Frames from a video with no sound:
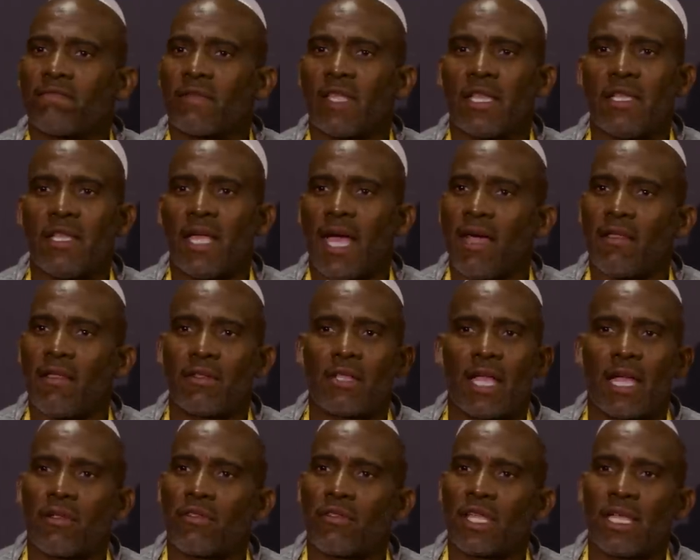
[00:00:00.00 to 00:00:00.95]
I
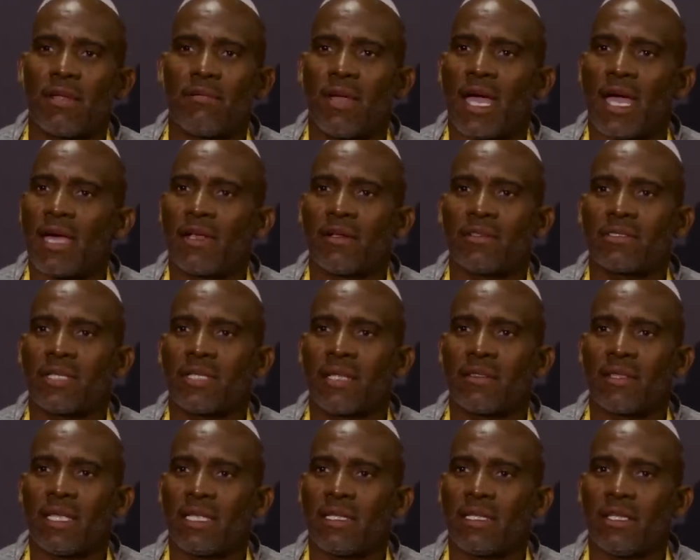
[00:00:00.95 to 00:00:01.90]
don't think it matters. I
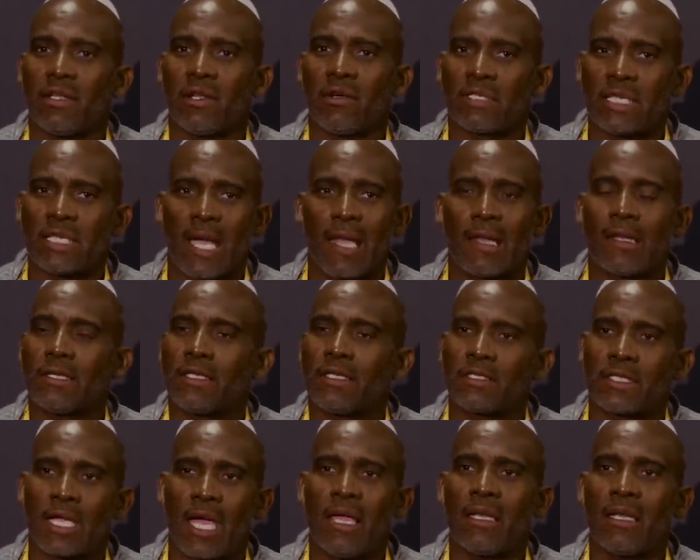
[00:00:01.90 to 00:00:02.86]
think, you know, talent
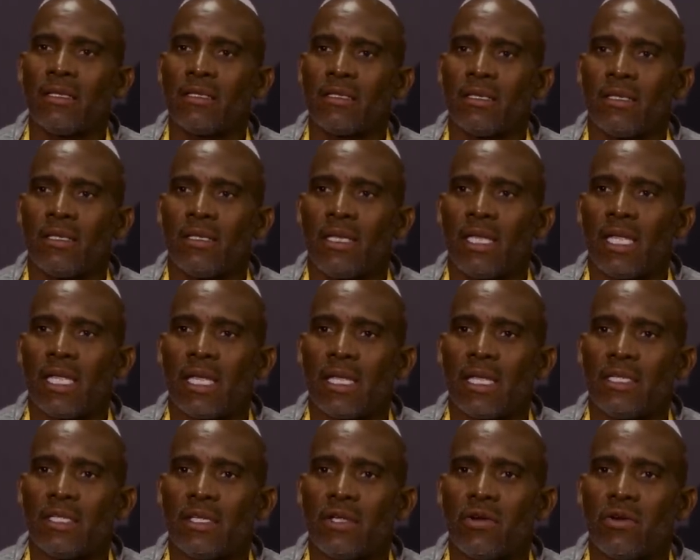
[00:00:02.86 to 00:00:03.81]
is talent.
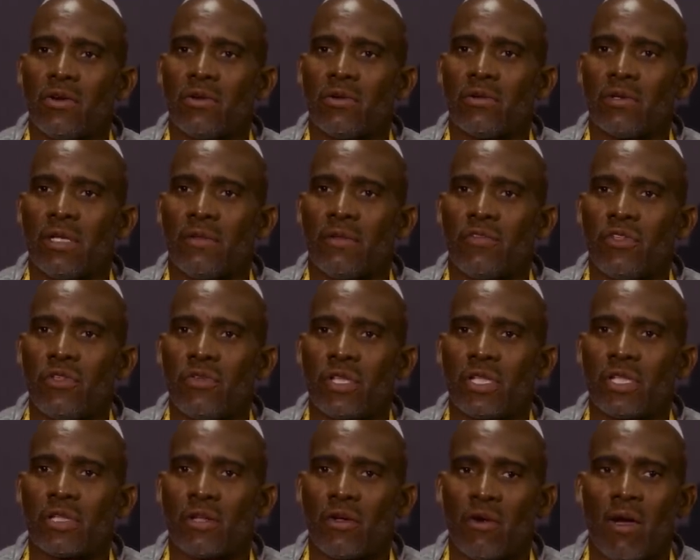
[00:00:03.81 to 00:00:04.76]
And, you know, if you
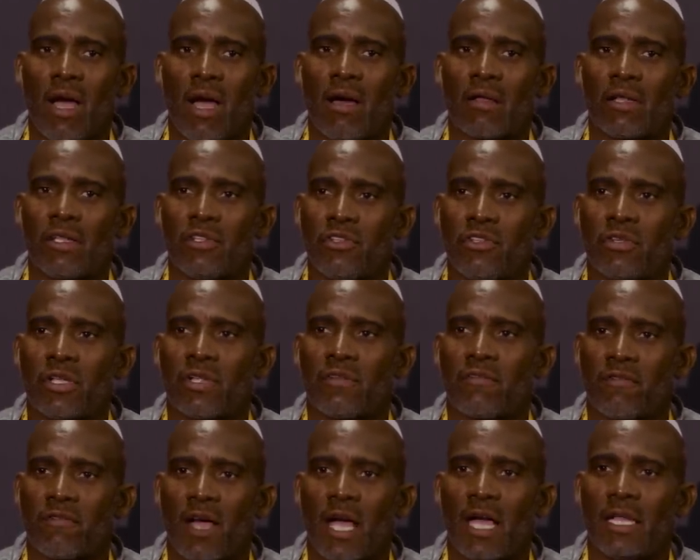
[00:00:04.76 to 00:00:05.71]
can go out and you can
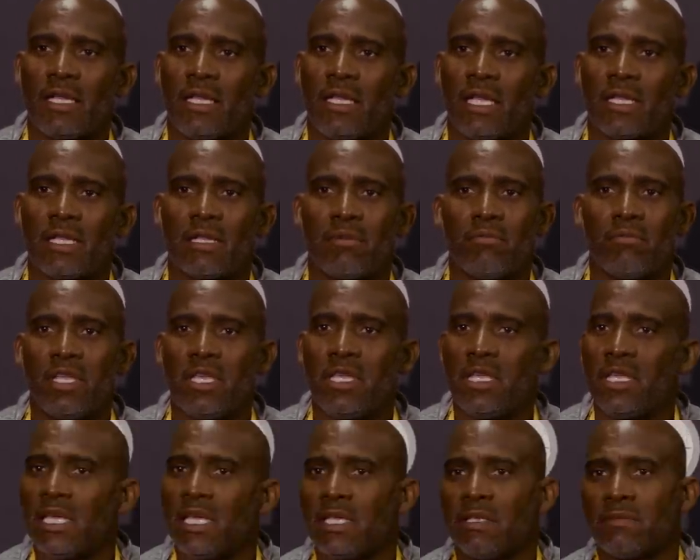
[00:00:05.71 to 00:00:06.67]
find it, it can
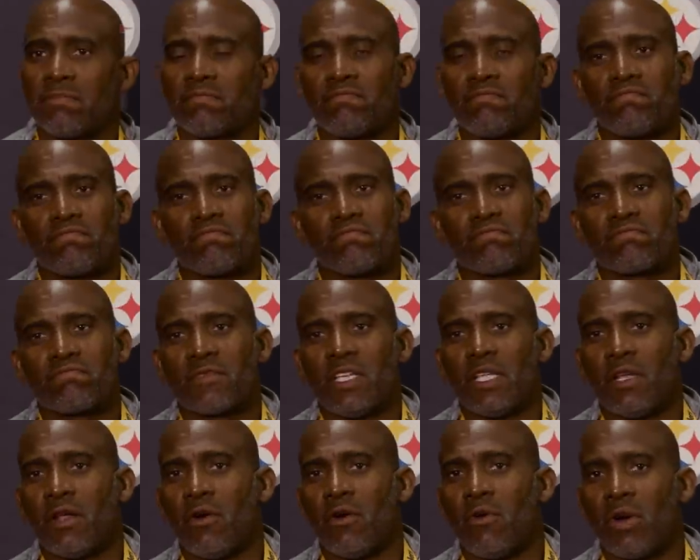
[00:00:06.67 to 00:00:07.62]
be in,
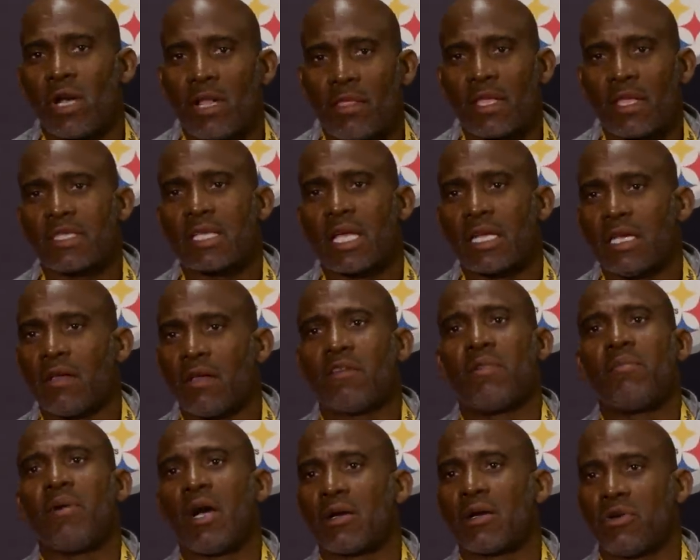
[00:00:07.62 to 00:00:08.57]
you know, one of the things I loved
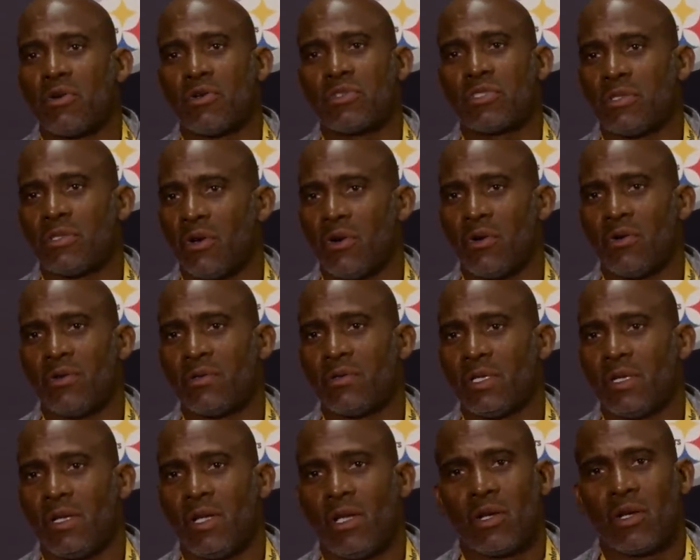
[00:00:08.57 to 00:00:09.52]
about Coach Noel.
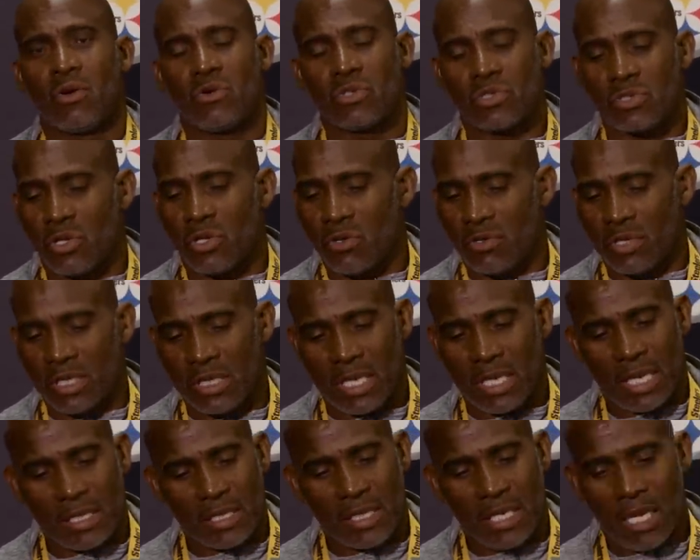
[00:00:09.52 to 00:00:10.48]
Coach Noel did
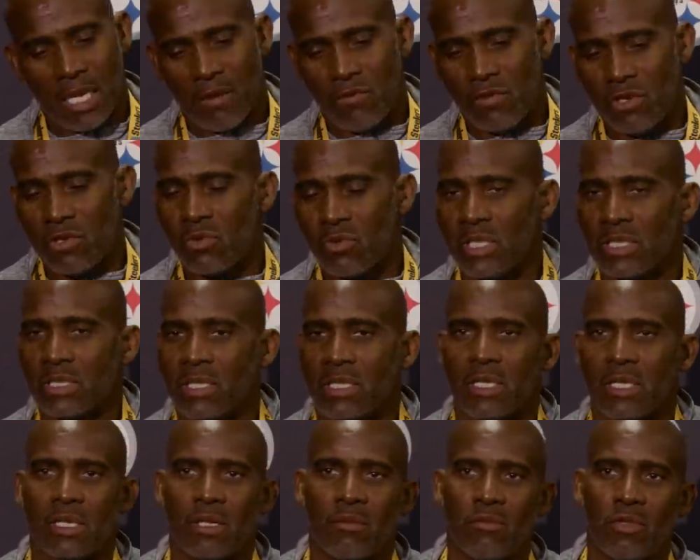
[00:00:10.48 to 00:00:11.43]
not care if you went to
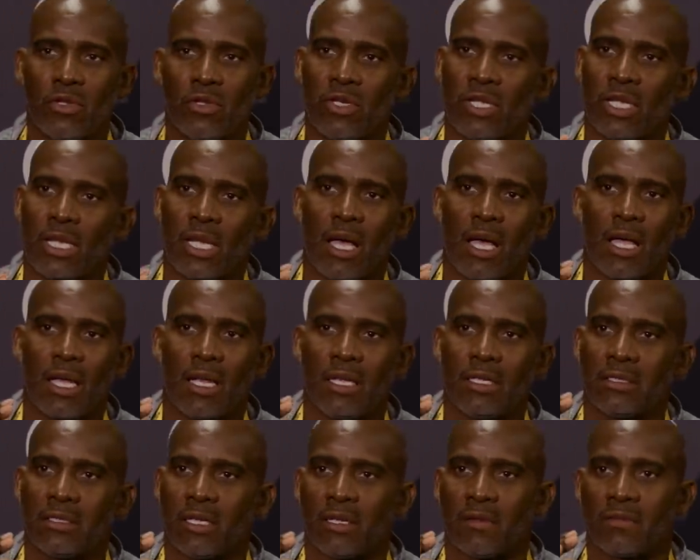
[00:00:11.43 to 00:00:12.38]
the community
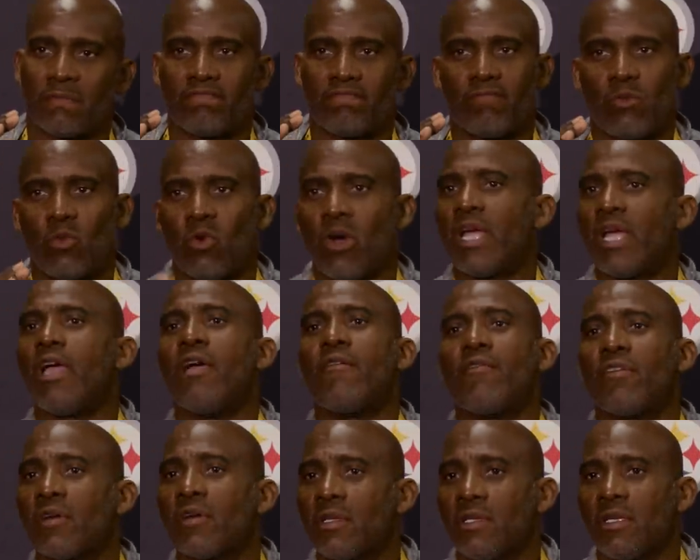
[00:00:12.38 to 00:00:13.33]
college or
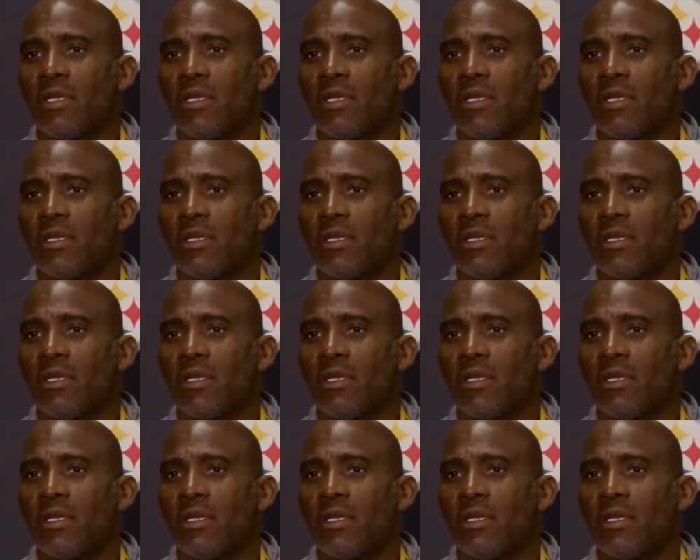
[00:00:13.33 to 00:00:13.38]
wherever.